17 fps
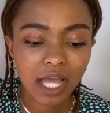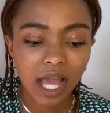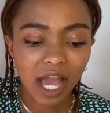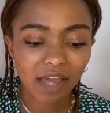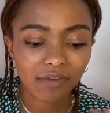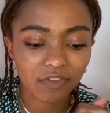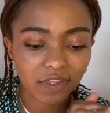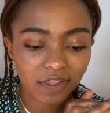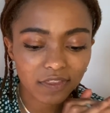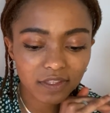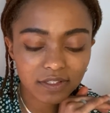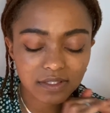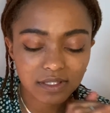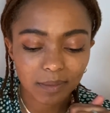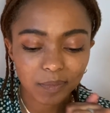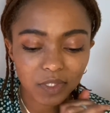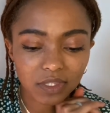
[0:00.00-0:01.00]
I feel like that's
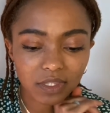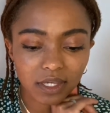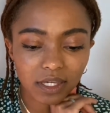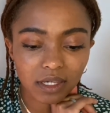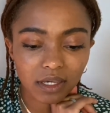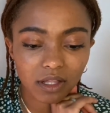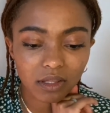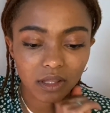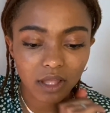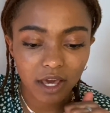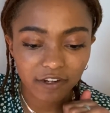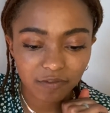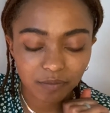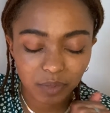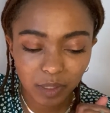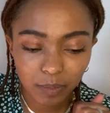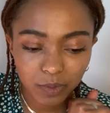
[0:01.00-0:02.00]
something that a lot of
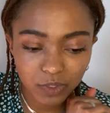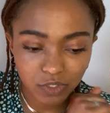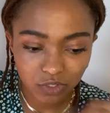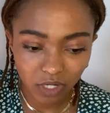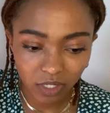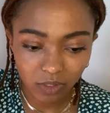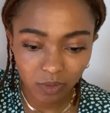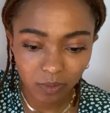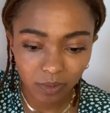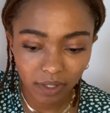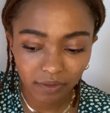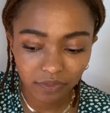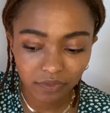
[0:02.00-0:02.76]
people struggle with.